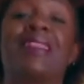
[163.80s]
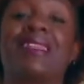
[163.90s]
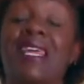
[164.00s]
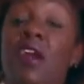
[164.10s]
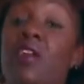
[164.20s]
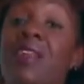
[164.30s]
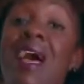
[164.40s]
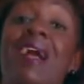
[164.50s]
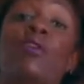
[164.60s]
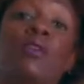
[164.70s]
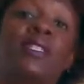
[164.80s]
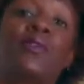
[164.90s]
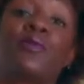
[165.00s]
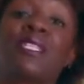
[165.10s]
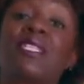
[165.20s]
that they are not going
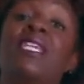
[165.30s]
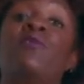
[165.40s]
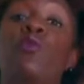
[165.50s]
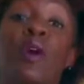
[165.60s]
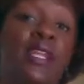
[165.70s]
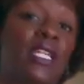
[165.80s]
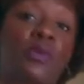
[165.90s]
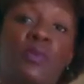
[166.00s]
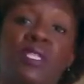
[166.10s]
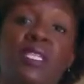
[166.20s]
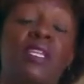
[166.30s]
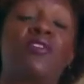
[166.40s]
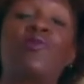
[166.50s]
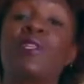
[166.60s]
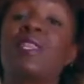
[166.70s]
to receive 100%
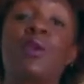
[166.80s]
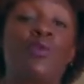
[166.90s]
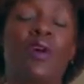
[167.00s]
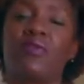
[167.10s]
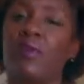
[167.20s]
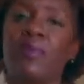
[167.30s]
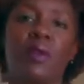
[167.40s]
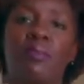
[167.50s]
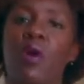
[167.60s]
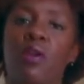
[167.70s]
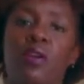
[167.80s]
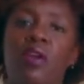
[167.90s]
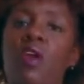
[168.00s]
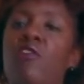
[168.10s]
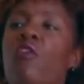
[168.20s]
of what they want from their
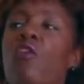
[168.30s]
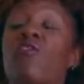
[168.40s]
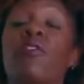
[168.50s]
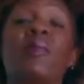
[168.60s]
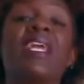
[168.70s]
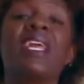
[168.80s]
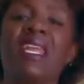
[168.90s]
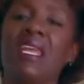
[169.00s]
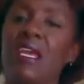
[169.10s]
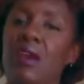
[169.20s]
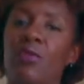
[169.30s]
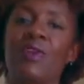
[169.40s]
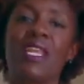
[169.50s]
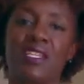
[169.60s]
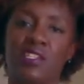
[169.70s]
partner or from any
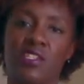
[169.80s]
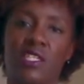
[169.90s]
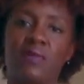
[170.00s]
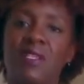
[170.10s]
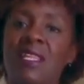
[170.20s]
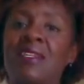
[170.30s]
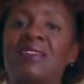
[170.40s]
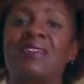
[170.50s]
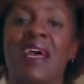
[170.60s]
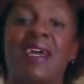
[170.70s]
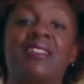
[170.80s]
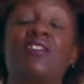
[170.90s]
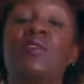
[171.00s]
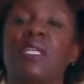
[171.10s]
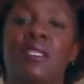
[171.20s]
relationship that they decide
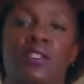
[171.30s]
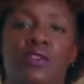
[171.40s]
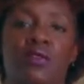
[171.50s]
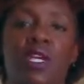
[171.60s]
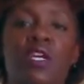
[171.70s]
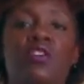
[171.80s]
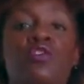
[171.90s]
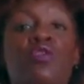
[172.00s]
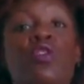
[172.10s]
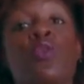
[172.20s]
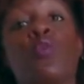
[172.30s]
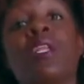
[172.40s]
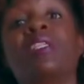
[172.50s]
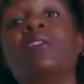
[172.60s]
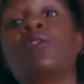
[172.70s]
to get into. So you're
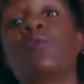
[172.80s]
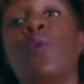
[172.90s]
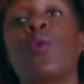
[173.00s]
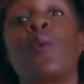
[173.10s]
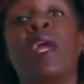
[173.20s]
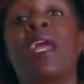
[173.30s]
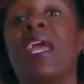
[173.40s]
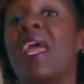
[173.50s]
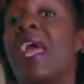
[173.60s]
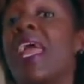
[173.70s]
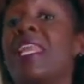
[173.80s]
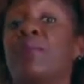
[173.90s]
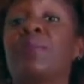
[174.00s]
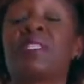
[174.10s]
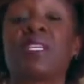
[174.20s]
willing to throw away
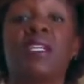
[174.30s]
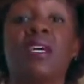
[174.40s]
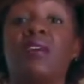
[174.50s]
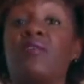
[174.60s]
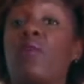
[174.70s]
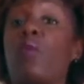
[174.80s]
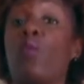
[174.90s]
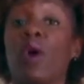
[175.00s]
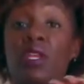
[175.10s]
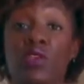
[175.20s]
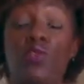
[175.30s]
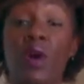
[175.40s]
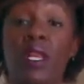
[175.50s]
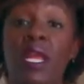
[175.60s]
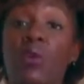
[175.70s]
80% of what you
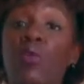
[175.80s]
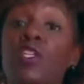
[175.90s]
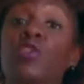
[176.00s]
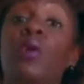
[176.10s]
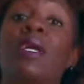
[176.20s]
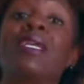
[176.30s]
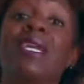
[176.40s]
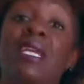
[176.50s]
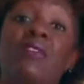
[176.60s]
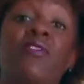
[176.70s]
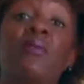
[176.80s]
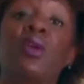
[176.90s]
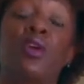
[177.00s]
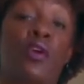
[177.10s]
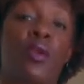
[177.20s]
want and what you are getting from
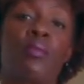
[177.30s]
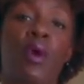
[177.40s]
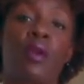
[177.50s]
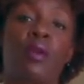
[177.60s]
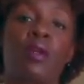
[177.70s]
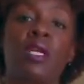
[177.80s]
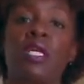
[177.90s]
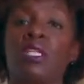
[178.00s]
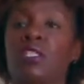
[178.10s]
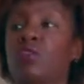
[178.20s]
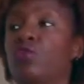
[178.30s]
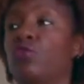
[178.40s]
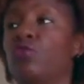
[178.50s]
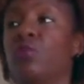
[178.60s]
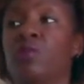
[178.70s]
your current partner to